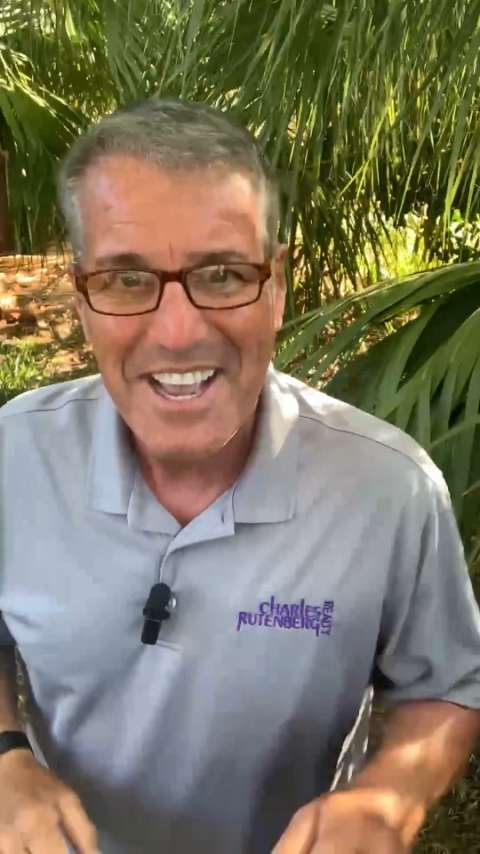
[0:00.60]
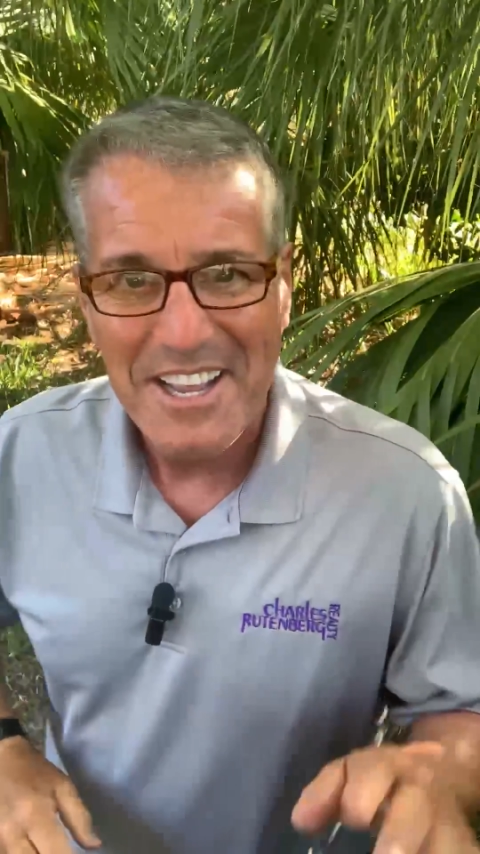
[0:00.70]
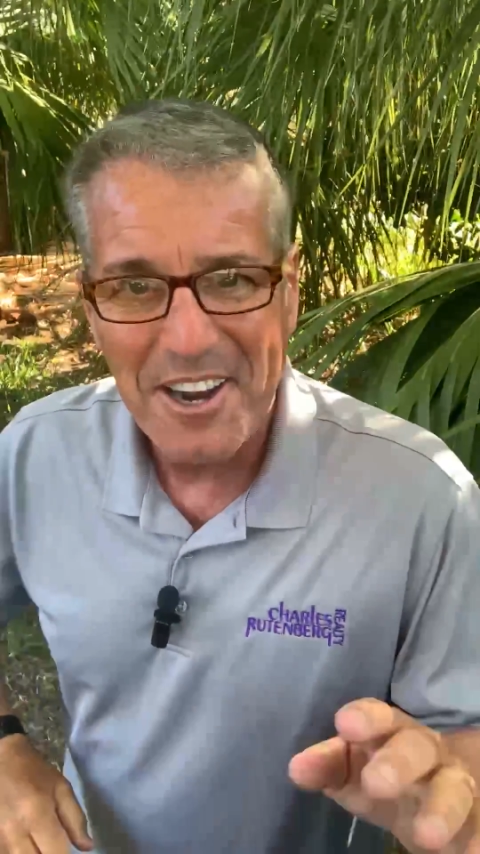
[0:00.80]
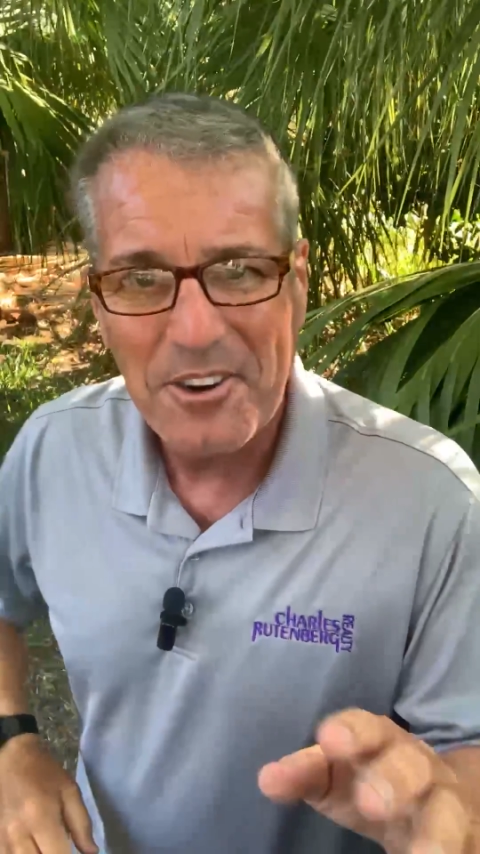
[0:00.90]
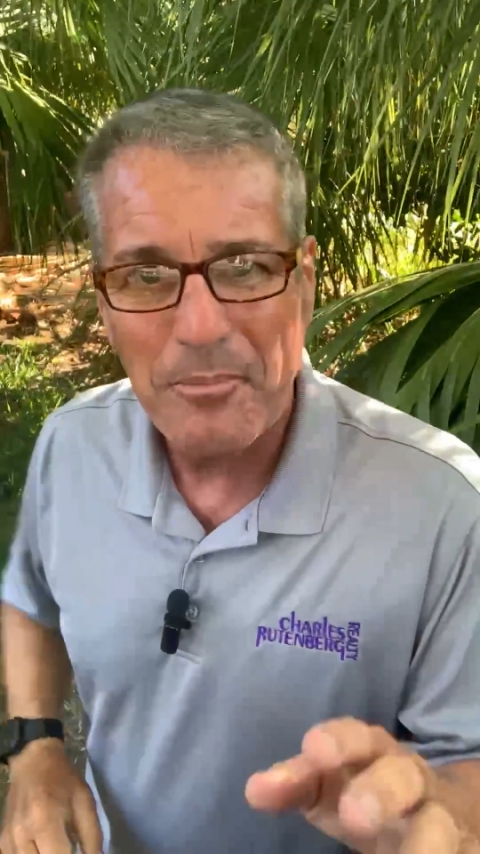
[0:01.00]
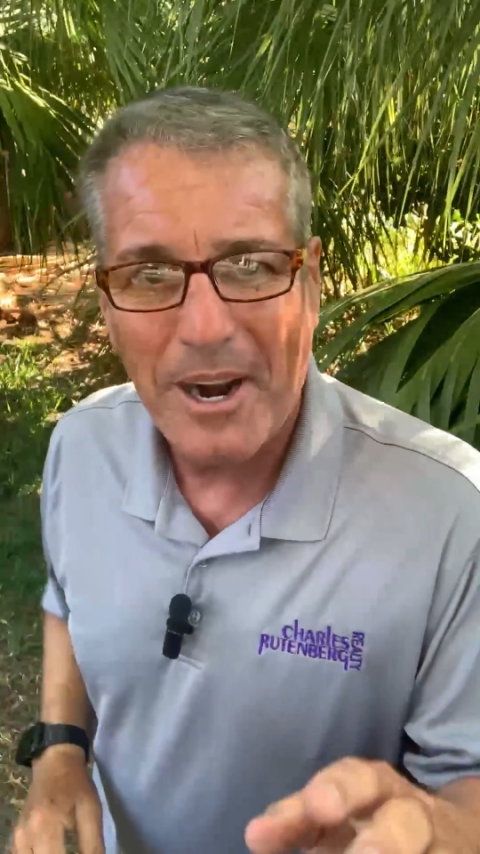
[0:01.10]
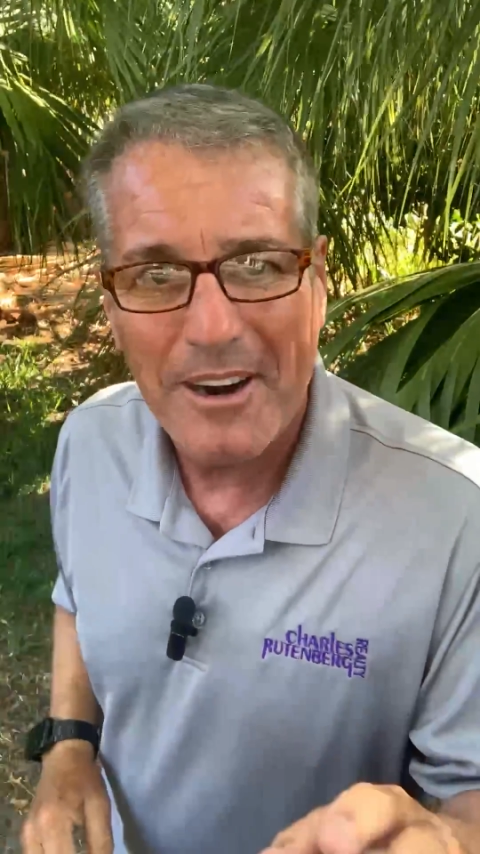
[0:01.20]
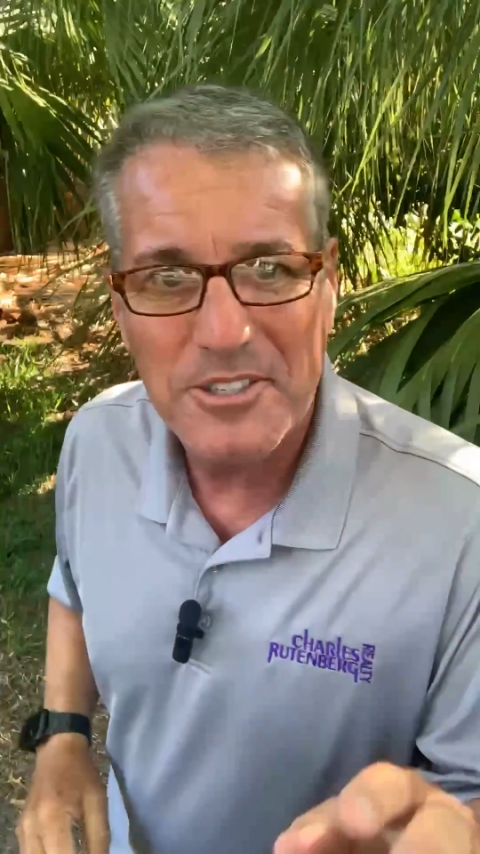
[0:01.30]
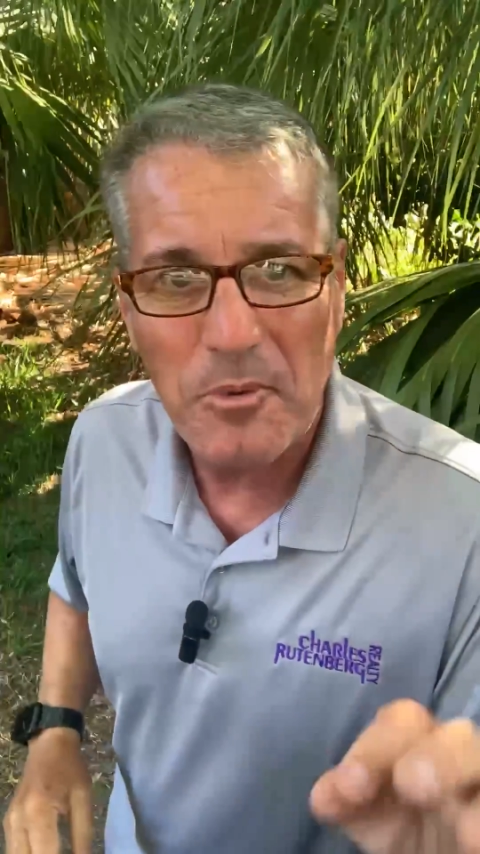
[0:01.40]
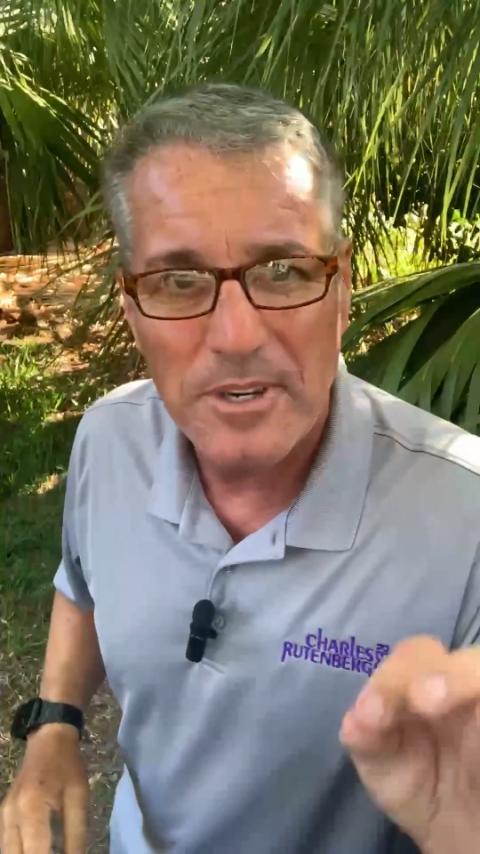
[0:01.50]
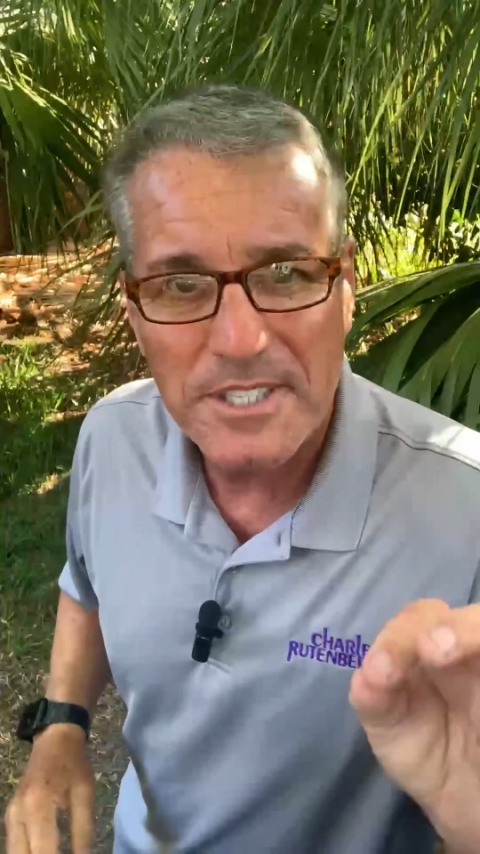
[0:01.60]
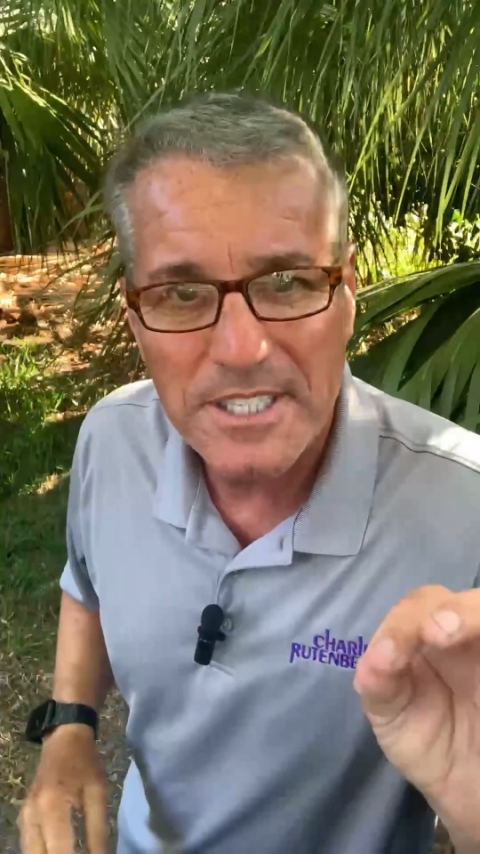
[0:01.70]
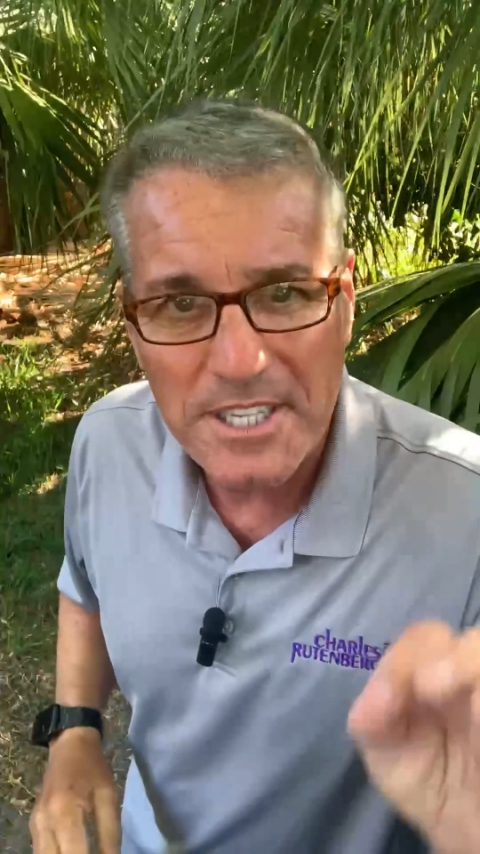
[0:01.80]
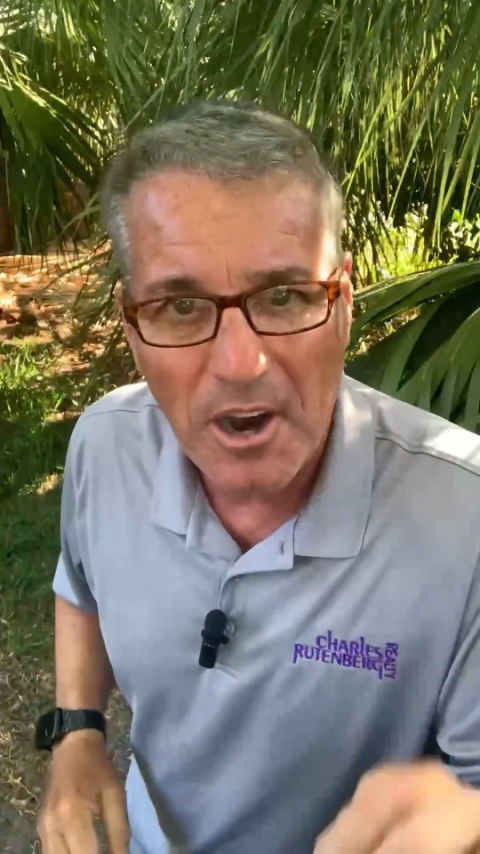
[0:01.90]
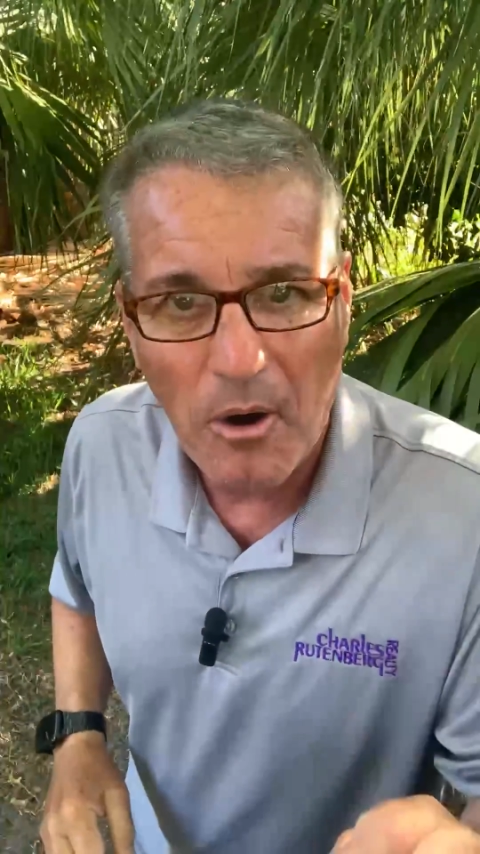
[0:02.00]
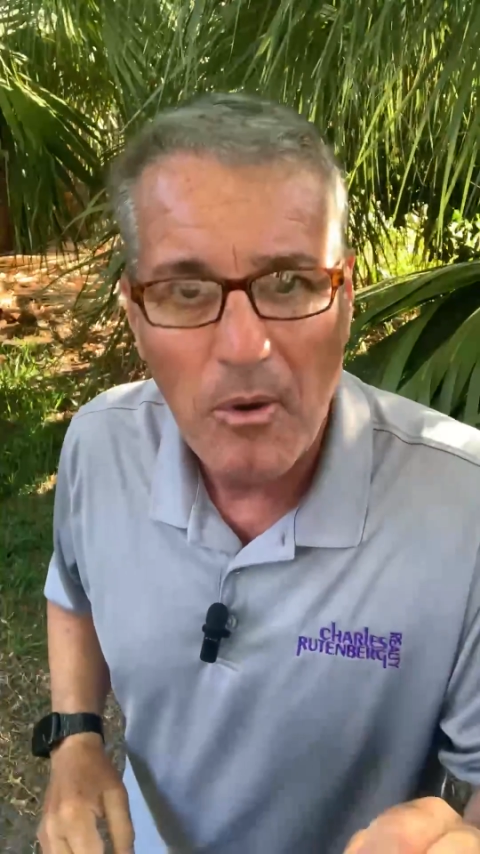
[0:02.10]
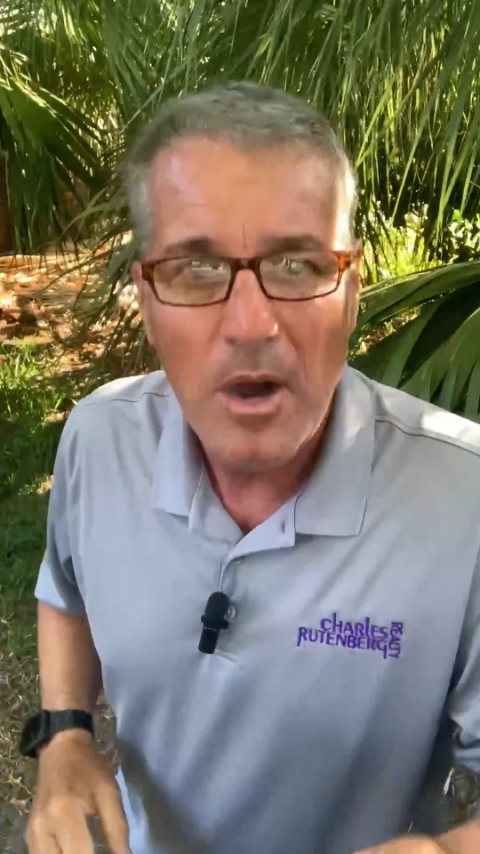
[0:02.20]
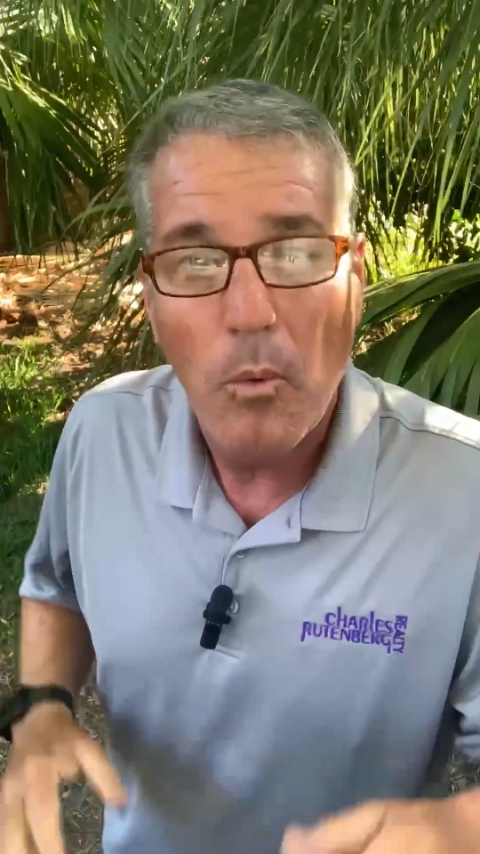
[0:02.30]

Younger buyers want to know,